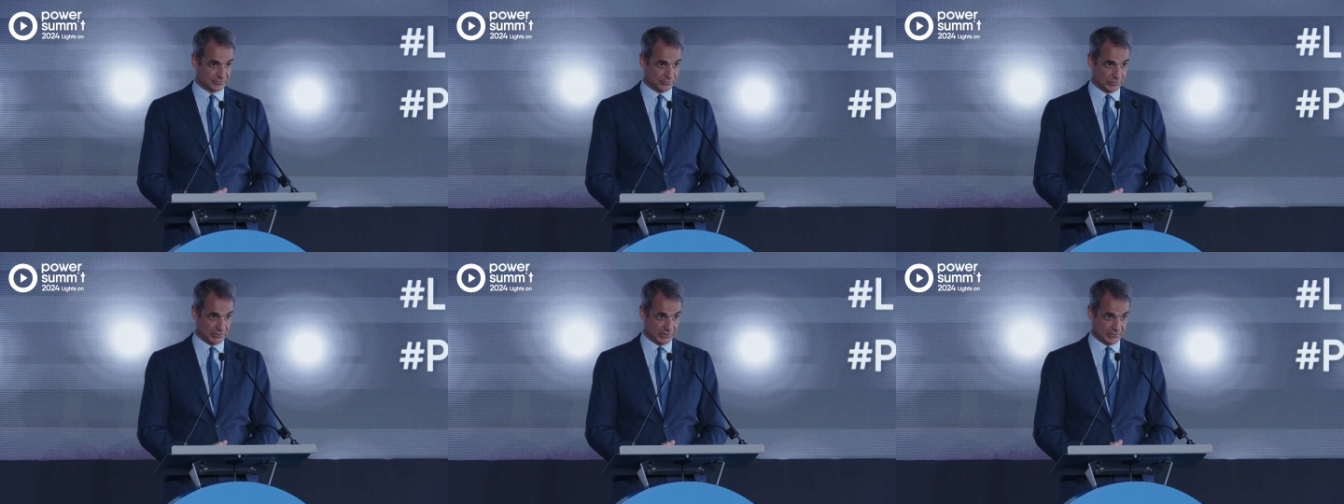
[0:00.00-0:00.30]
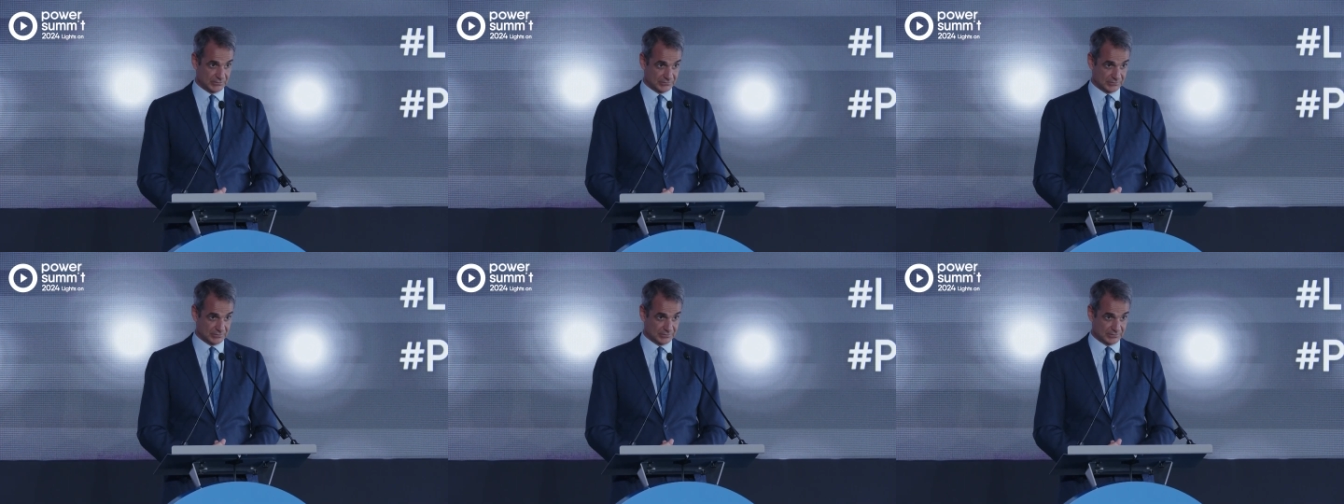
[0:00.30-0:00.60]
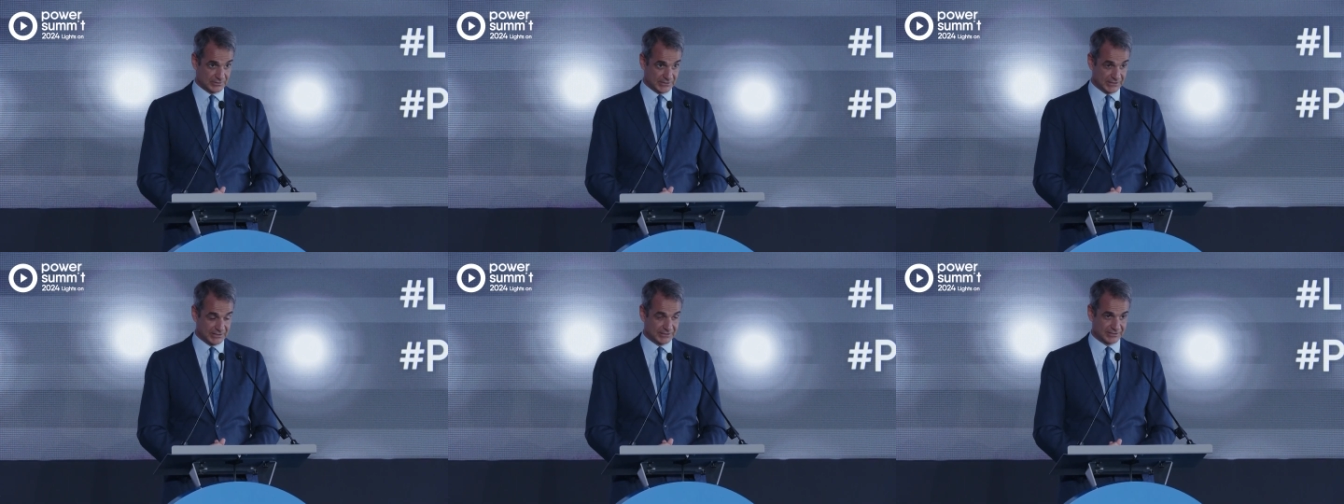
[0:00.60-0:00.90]
We
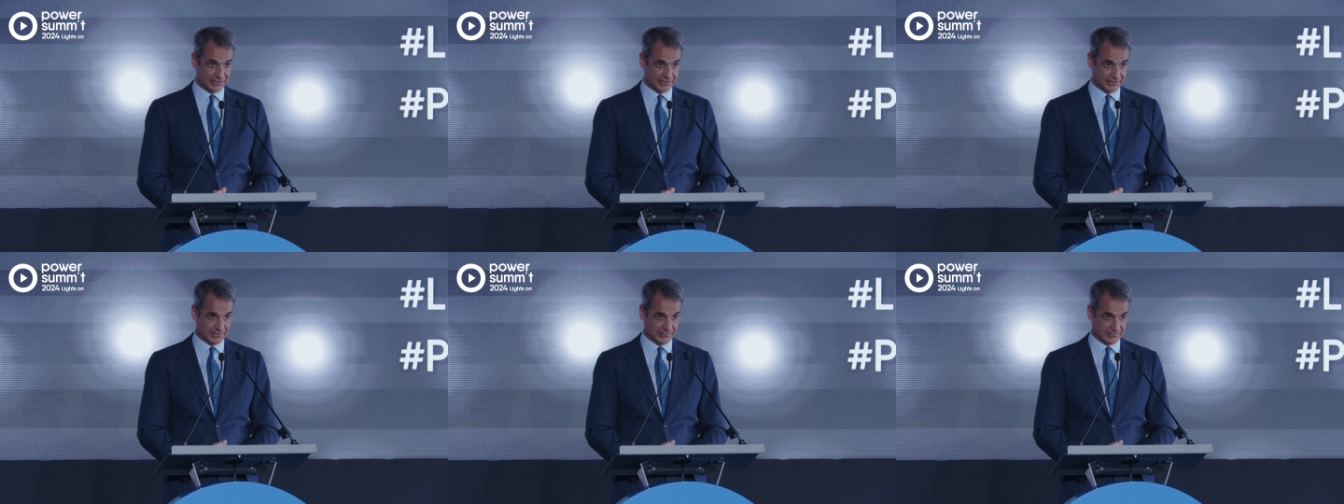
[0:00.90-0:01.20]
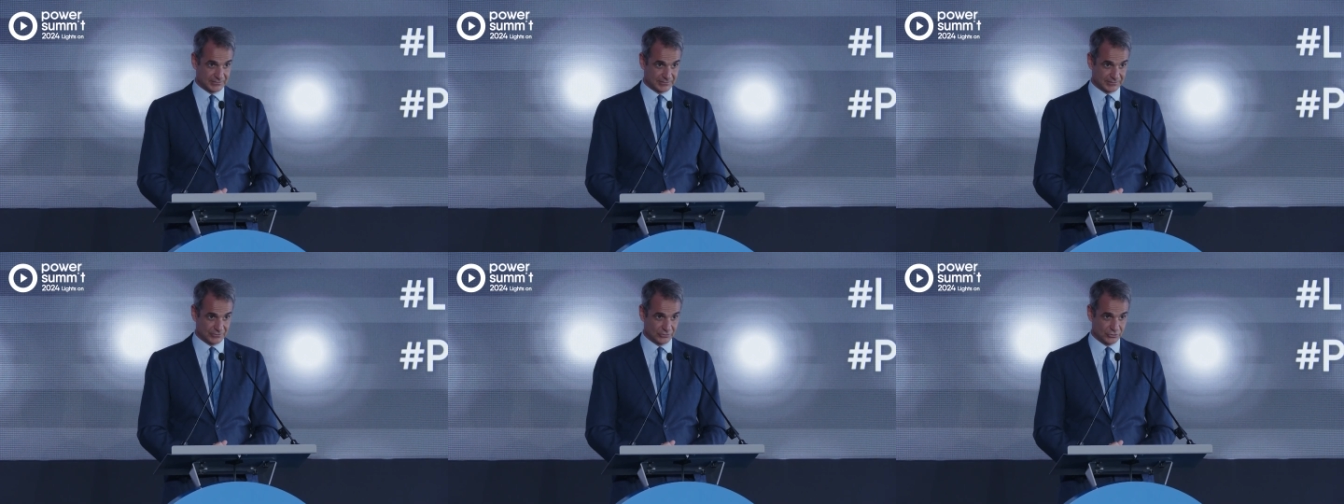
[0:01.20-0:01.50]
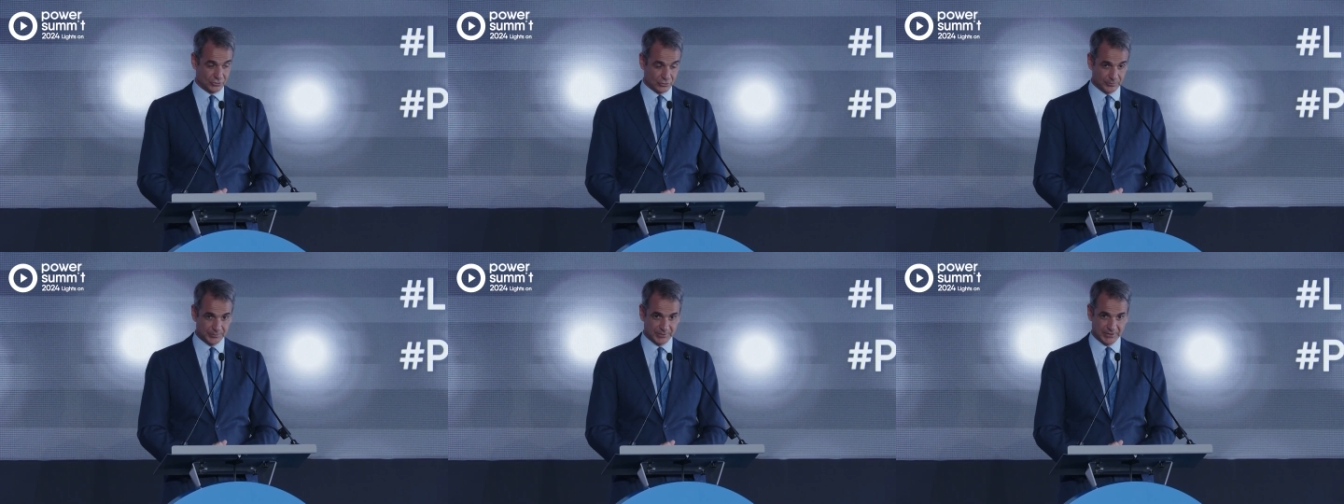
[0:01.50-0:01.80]
need a
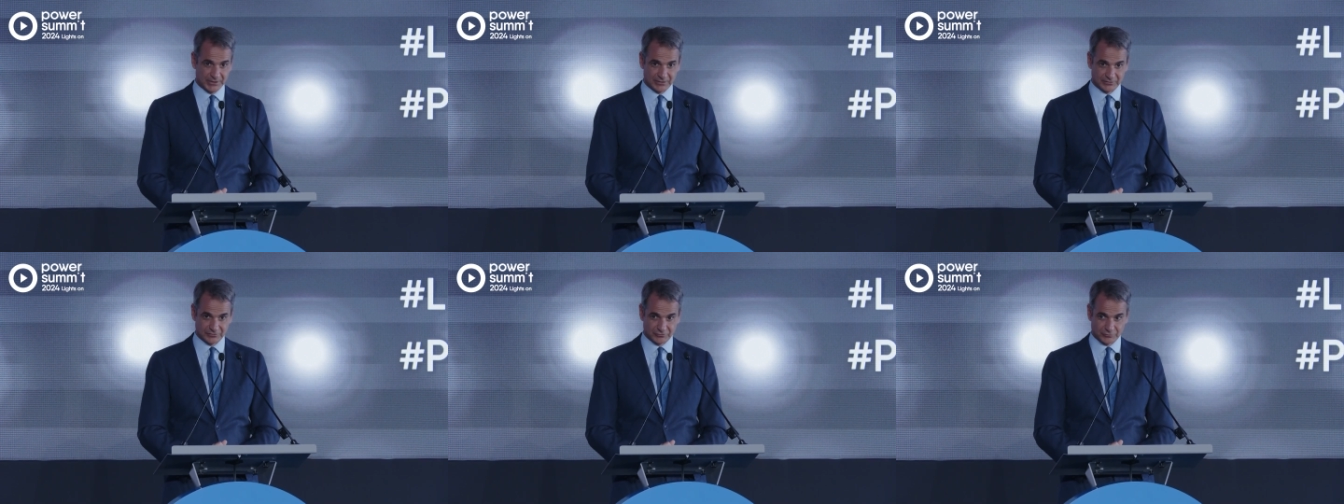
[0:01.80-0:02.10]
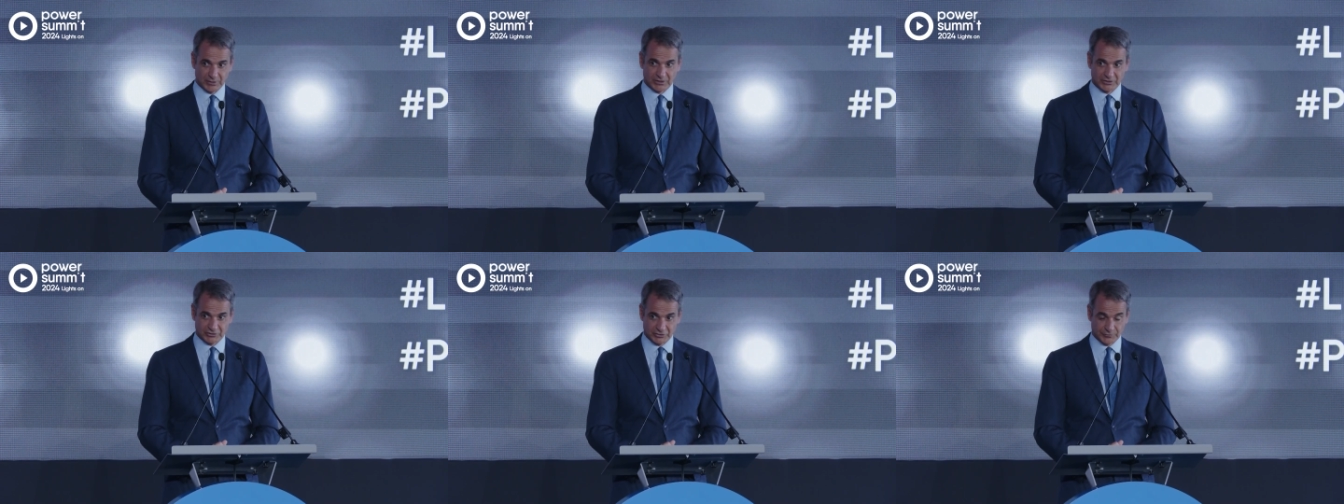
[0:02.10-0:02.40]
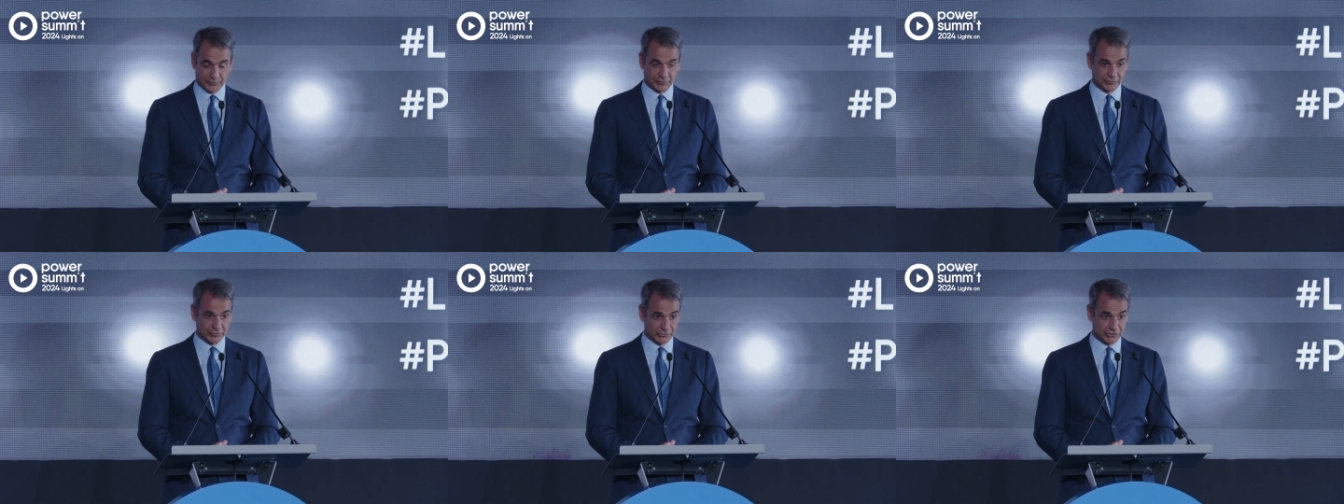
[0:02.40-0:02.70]
European strategy
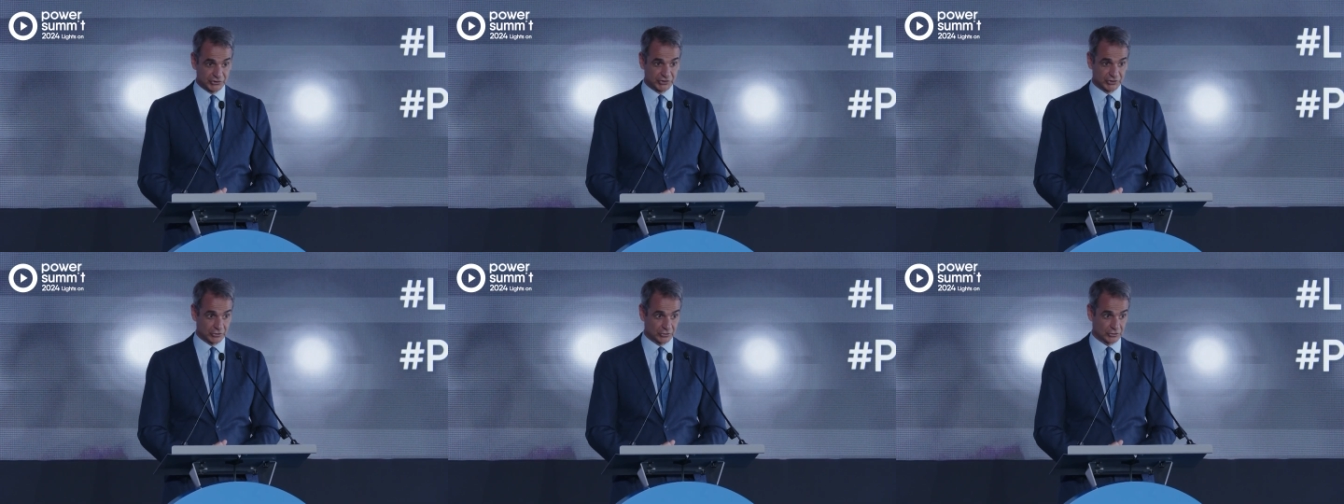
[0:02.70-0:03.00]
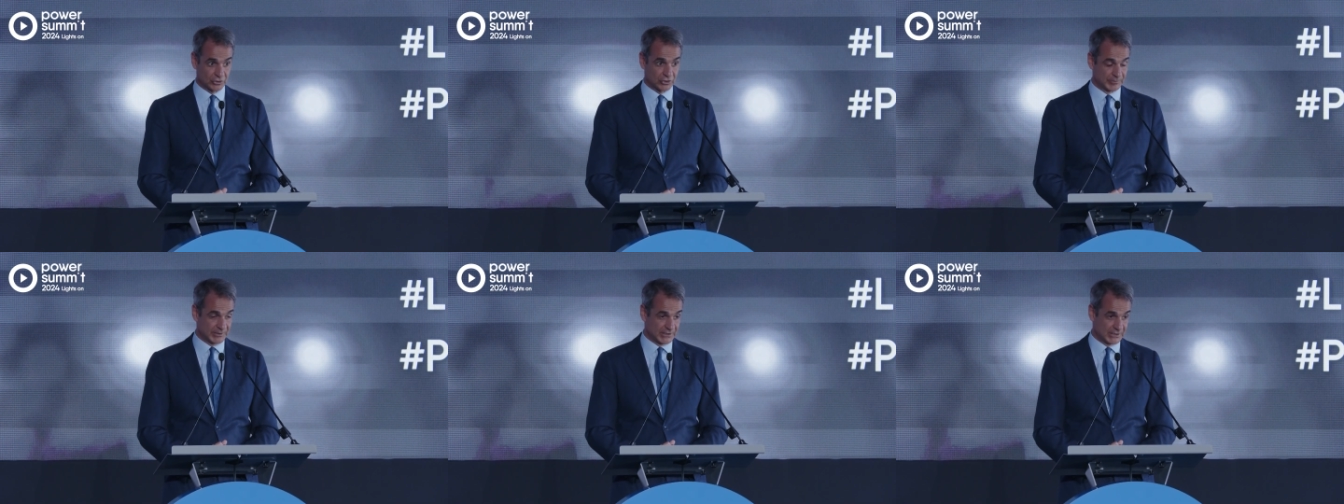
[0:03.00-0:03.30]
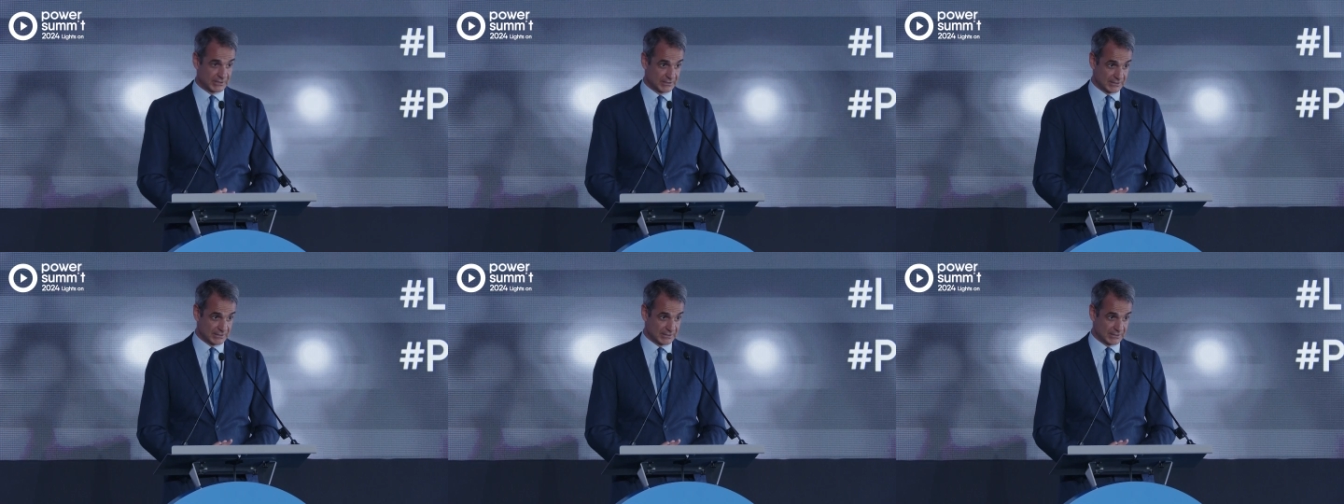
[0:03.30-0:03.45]
for strategic autonomy,